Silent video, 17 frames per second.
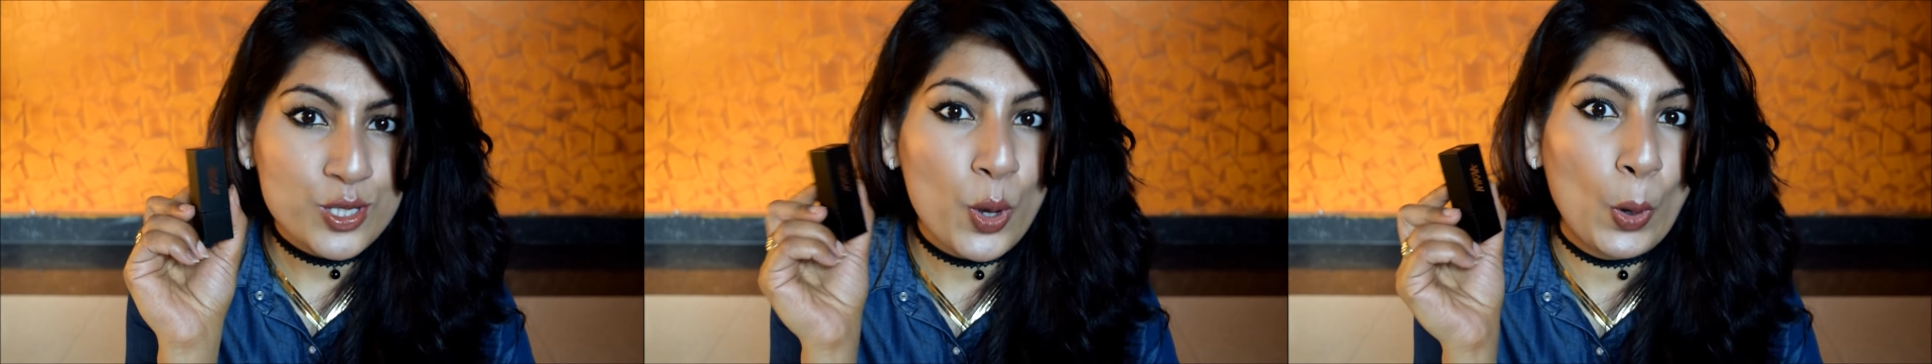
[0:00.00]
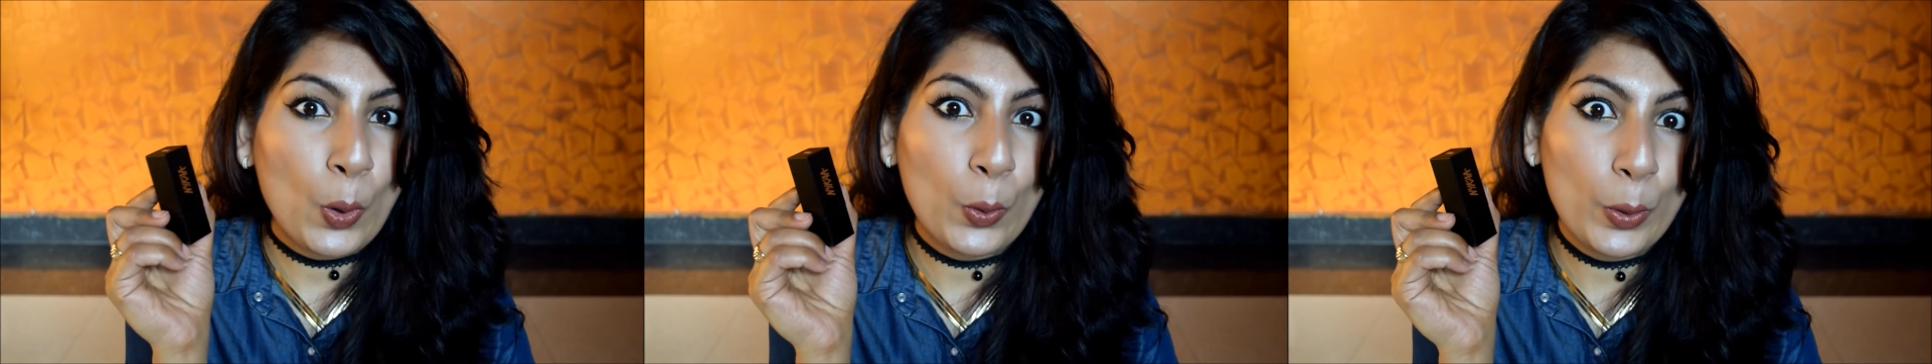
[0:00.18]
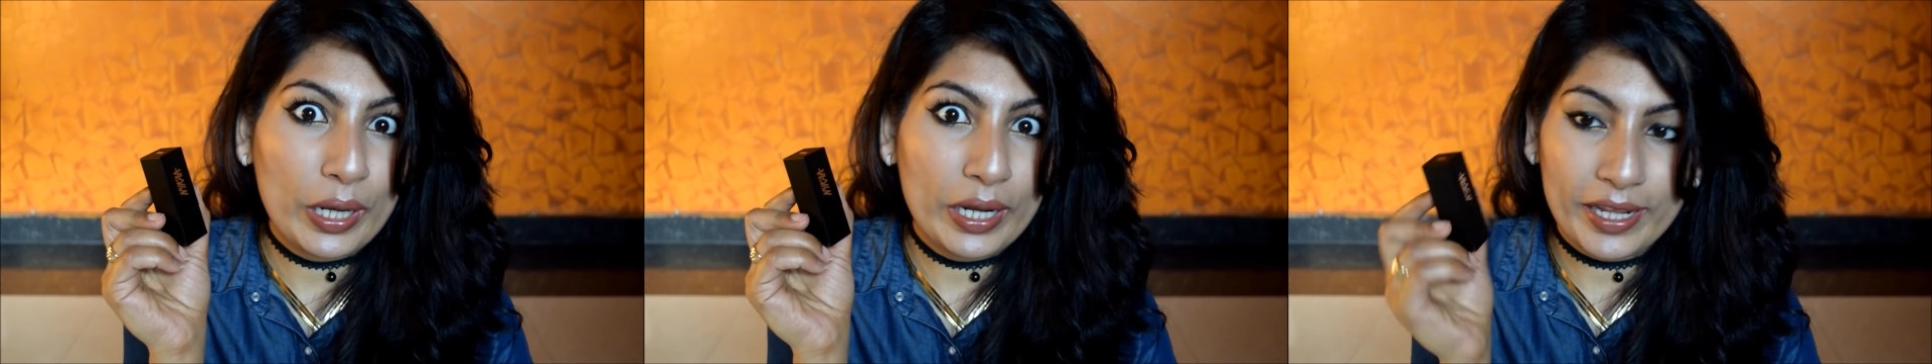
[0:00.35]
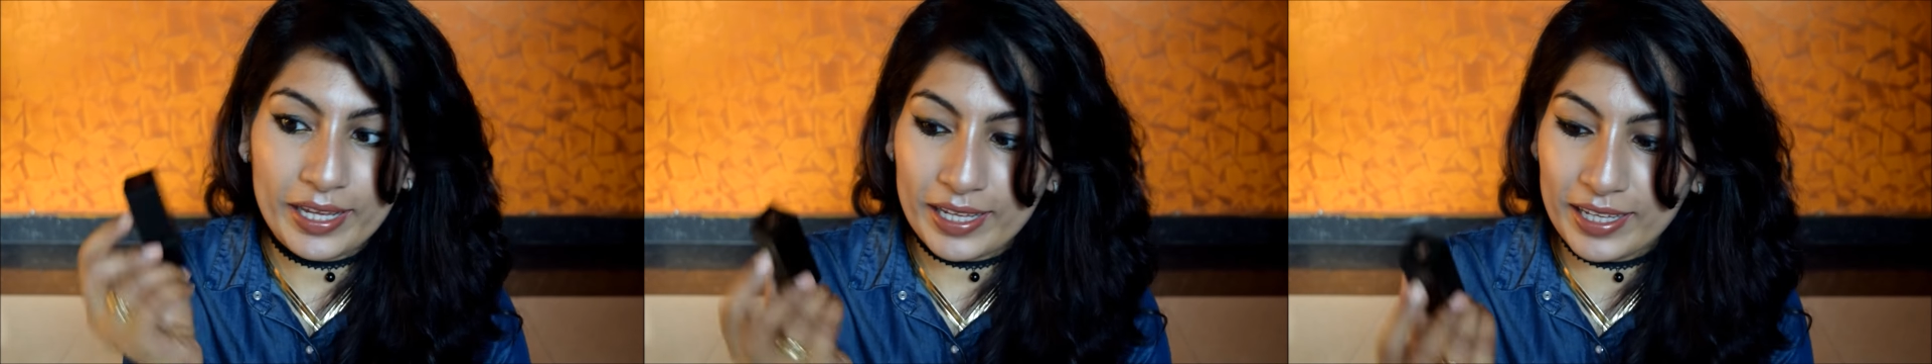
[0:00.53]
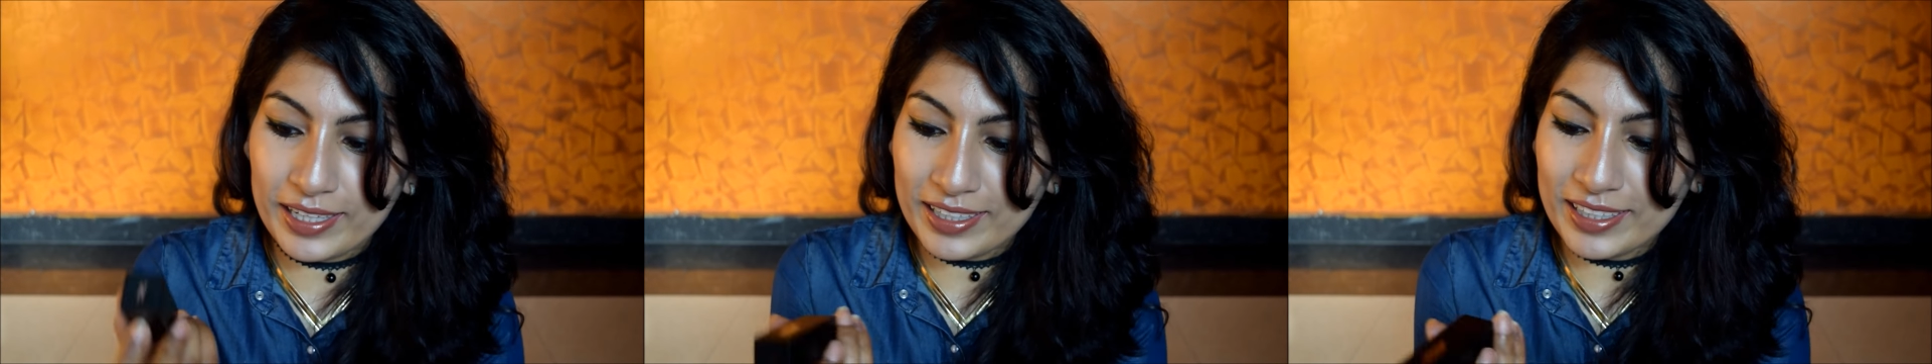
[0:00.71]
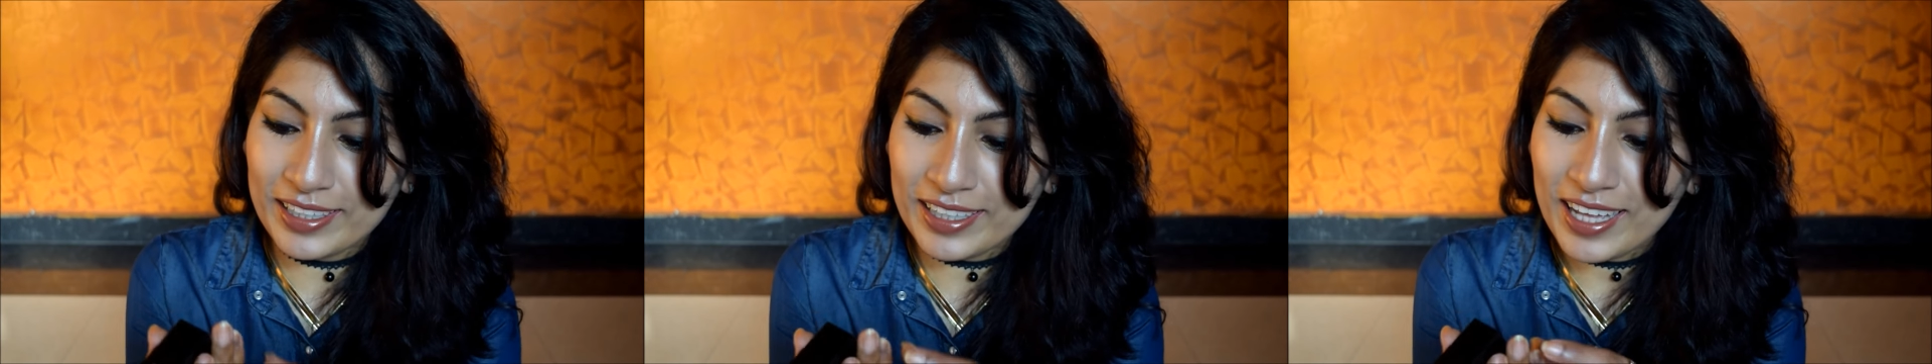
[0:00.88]
whole
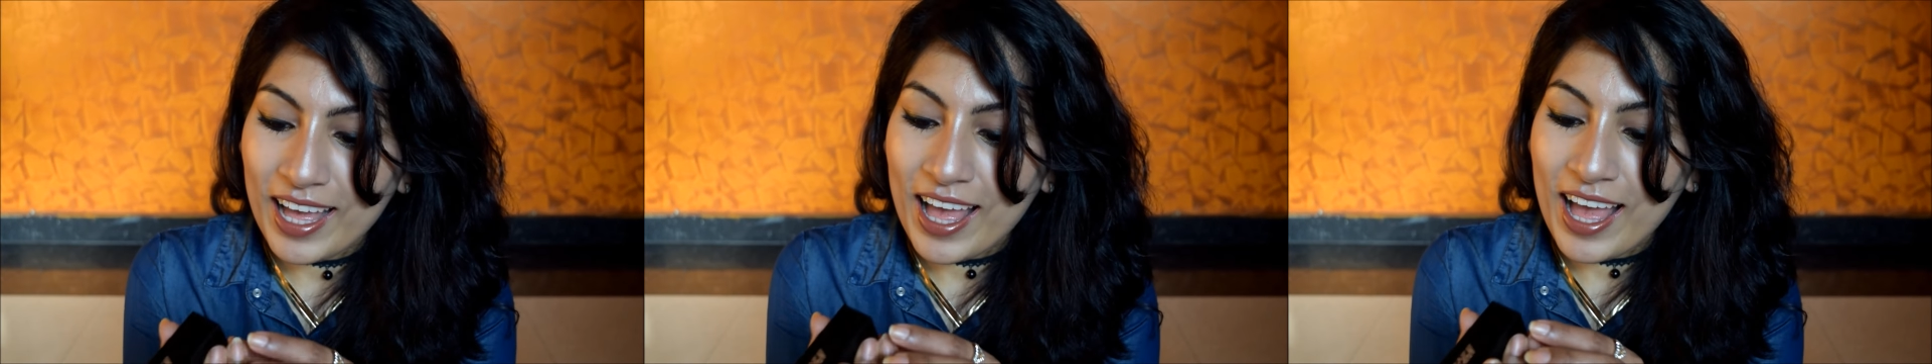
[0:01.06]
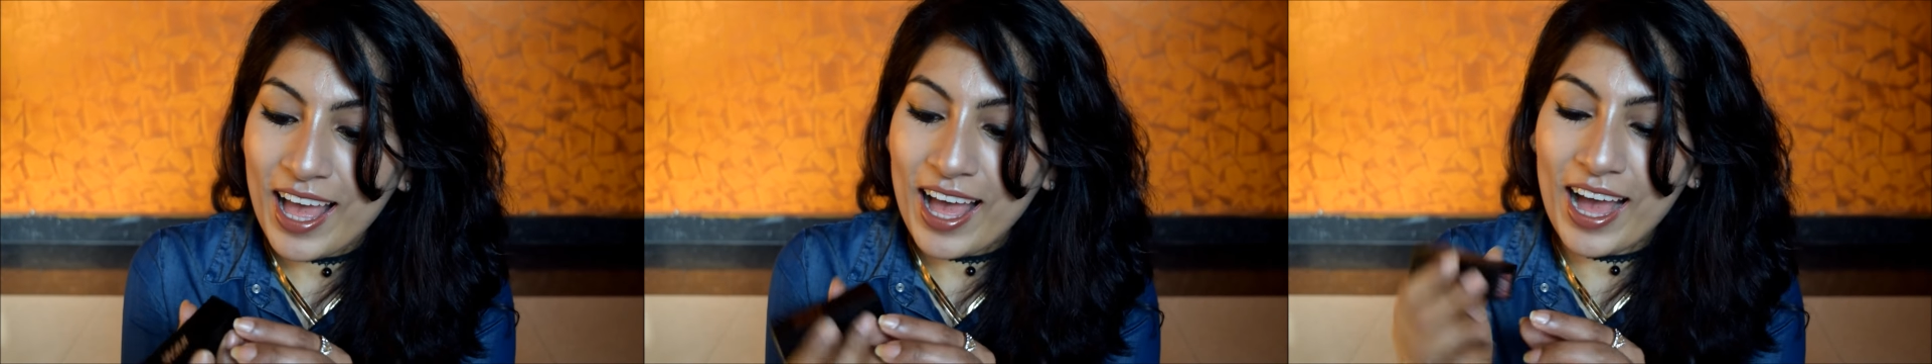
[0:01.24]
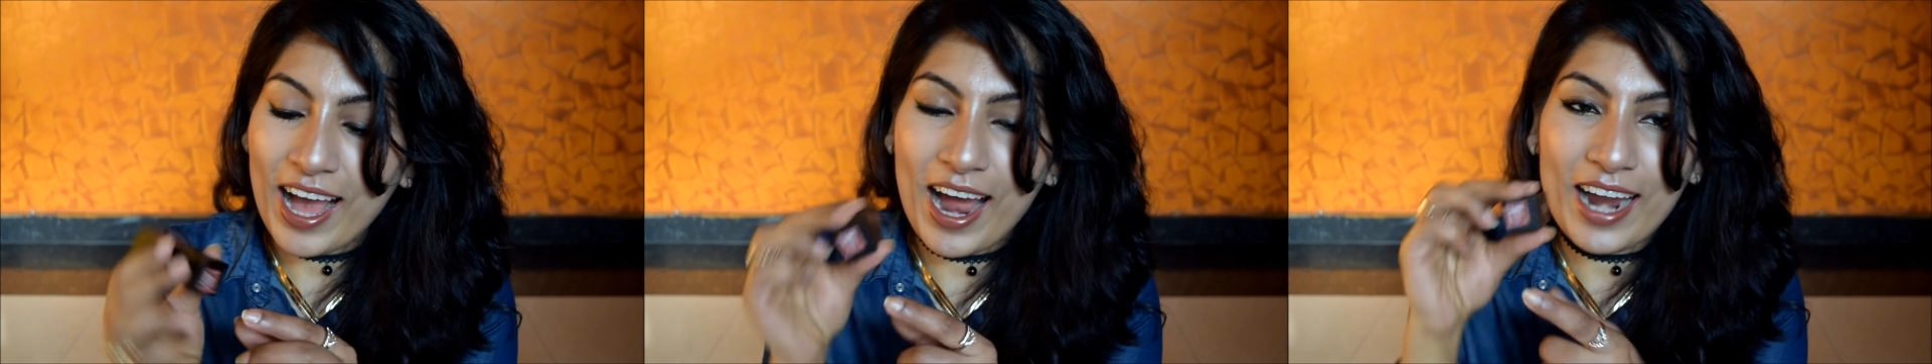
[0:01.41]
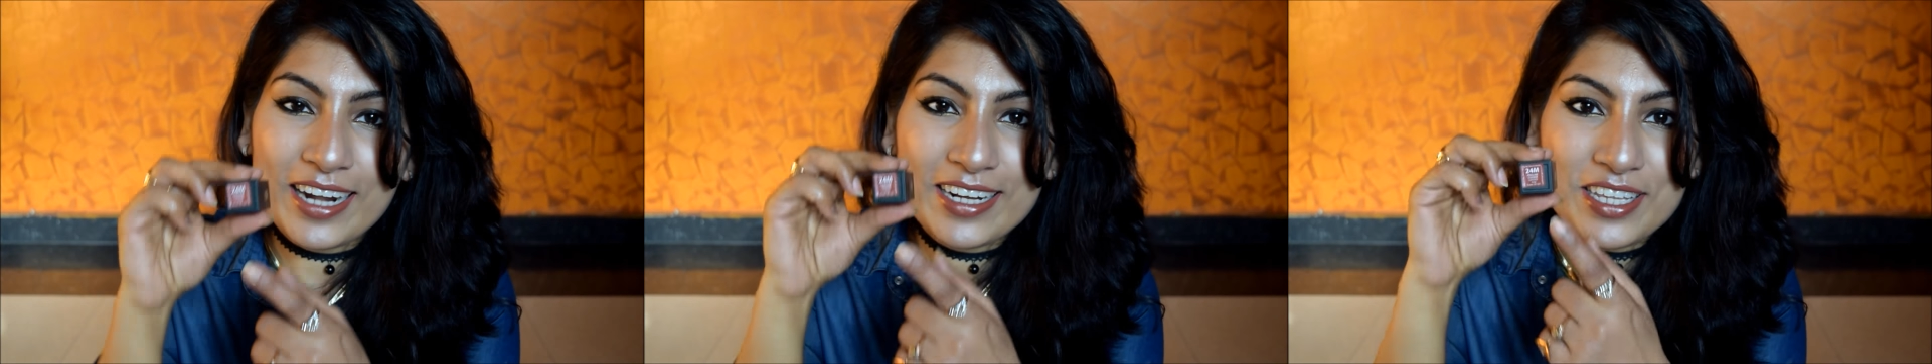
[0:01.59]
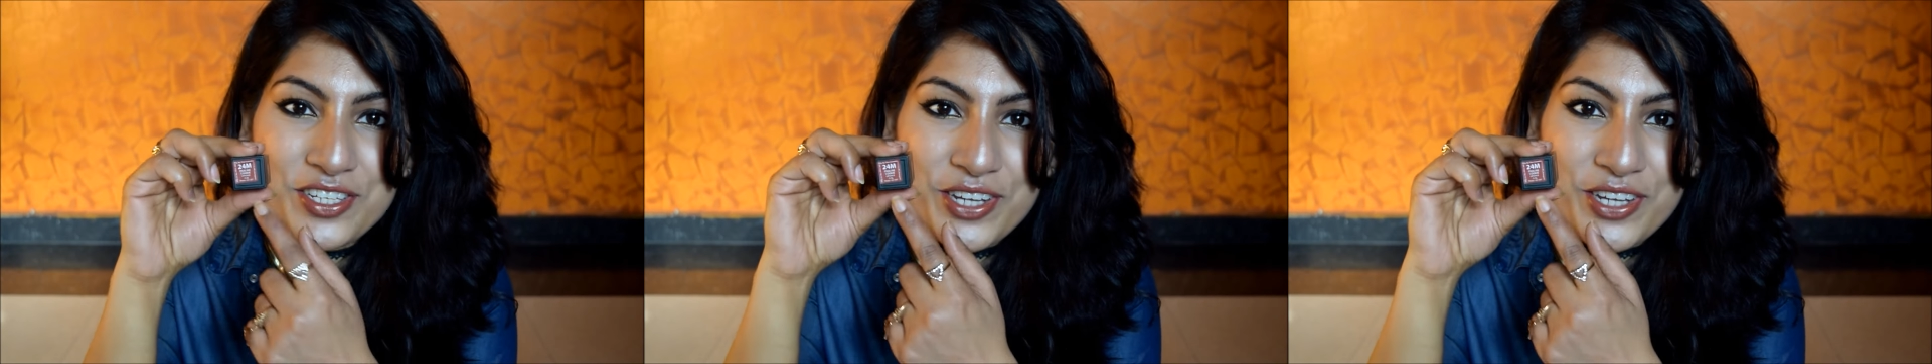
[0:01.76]
day. And the